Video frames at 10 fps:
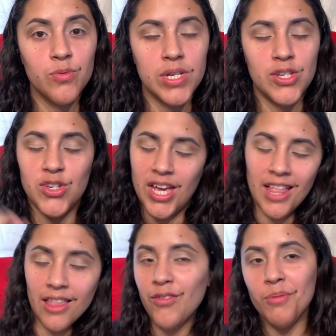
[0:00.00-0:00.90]
which I
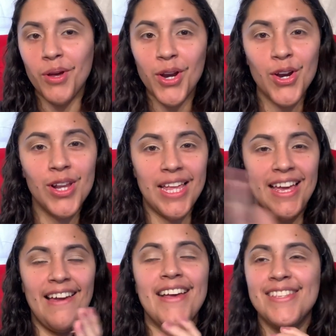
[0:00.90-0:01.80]
love about her.
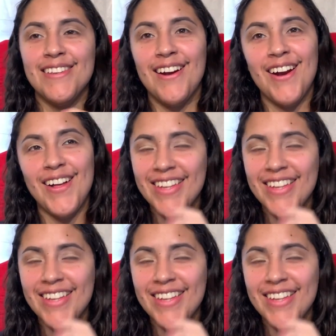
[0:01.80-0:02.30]
Like, yes, girl.